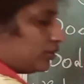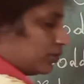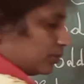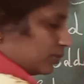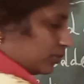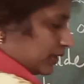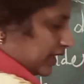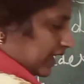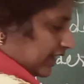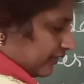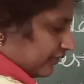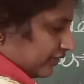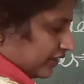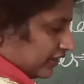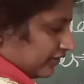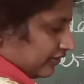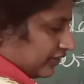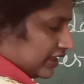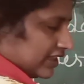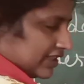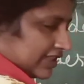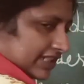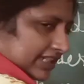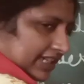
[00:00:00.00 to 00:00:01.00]
today we
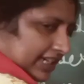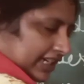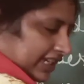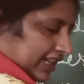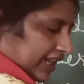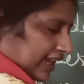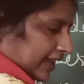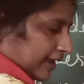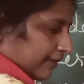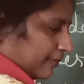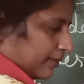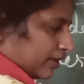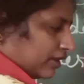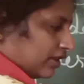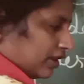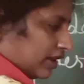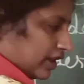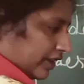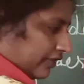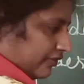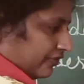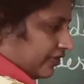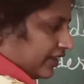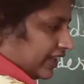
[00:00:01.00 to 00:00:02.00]
will study about
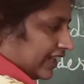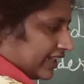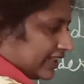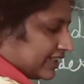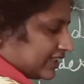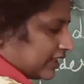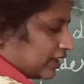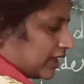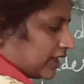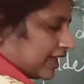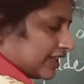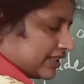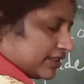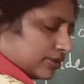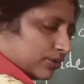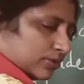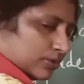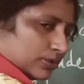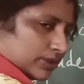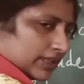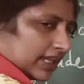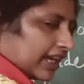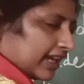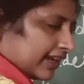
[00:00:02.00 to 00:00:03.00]
reflexa,
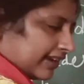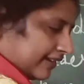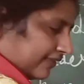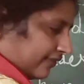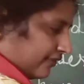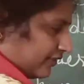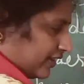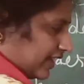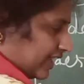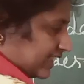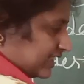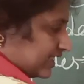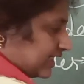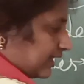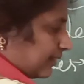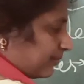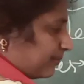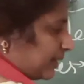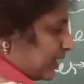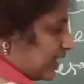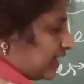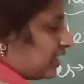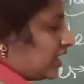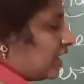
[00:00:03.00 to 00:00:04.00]
Cuscuta
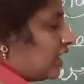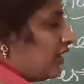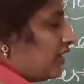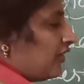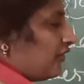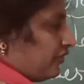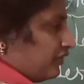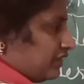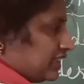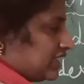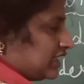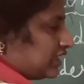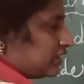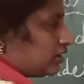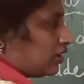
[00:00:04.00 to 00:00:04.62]
reflexa plant, which is